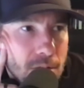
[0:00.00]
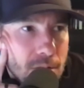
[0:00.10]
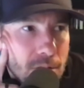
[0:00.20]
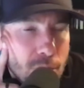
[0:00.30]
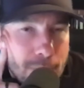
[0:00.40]

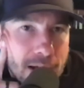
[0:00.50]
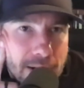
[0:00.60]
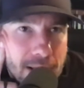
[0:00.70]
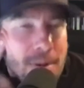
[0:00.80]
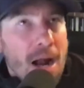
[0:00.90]

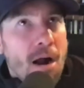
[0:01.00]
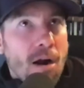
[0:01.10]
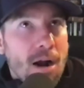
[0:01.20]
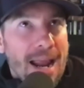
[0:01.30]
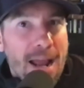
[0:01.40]
humanity. I mean,
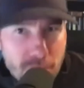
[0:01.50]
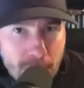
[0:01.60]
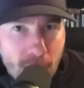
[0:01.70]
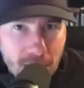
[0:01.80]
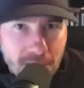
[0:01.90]
our
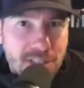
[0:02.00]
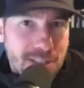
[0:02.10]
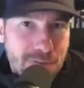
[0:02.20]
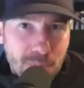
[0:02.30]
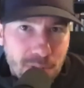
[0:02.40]
anthropology,
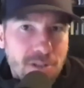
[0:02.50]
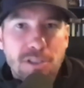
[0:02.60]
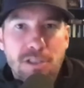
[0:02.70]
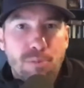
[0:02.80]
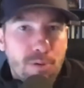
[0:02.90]
if you will,
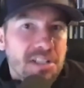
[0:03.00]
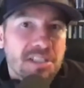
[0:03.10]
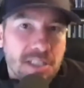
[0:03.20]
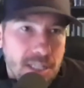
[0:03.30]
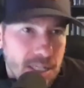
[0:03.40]
should
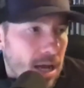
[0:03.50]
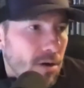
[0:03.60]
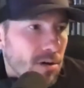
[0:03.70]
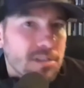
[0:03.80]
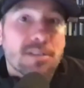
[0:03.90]
precede
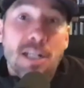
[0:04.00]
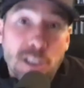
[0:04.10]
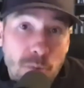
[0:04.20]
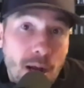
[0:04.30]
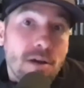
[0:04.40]
our
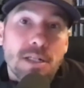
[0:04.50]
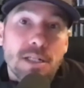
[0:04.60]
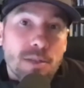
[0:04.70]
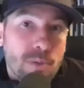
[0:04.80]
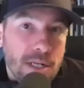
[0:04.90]

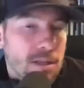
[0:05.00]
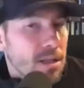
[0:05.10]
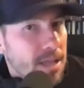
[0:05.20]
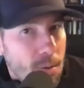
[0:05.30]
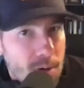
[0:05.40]
sexuality. We need to
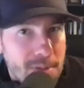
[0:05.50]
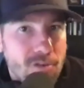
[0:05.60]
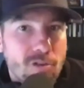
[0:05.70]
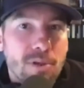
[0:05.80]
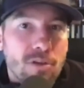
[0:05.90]
look at what it
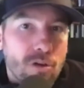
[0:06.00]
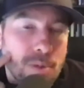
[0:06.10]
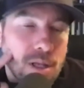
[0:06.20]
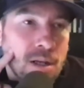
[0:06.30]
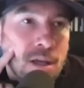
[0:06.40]
means to be
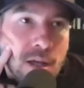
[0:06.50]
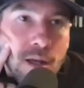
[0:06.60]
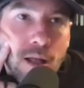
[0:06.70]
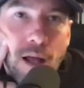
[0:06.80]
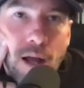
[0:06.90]
human,
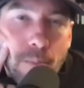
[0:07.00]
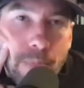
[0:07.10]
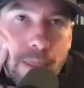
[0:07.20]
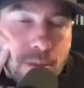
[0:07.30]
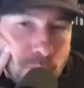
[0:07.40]

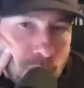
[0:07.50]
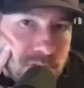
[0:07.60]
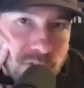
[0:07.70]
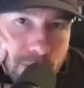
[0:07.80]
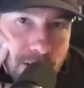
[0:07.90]
and the
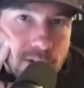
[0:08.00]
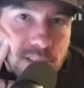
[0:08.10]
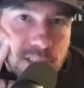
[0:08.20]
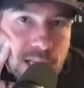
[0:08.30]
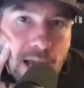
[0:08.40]
purpose of marriage
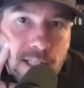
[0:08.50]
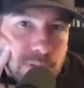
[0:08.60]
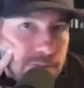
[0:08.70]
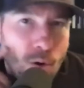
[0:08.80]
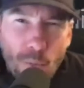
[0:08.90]
and sex
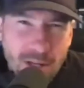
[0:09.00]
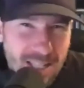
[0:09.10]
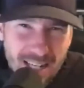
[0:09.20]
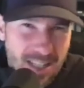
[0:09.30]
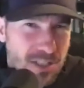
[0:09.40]
before we
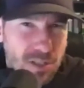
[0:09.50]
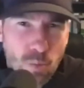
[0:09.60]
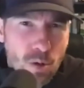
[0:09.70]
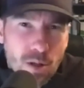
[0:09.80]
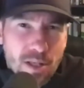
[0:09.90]
get into
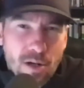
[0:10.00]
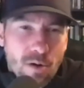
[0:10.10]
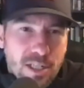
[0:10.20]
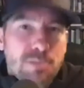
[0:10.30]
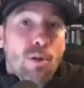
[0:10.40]
what
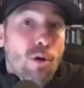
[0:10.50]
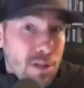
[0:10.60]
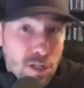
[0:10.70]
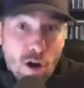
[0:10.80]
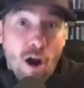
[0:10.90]
exploring
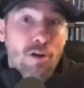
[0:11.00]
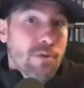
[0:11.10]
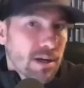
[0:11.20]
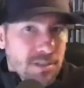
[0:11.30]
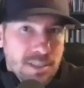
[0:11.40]
the
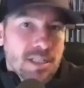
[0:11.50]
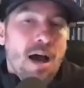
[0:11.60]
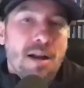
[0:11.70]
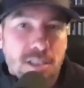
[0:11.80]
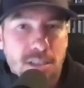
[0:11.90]
guardrails that
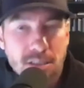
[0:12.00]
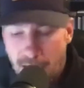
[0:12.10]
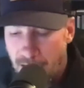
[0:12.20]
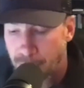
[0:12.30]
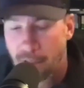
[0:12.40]
God has
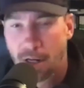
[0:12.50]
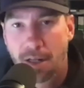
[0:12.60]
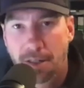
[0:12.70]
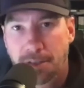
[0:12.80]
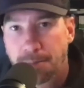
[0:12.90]
put
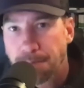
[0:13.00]
on us.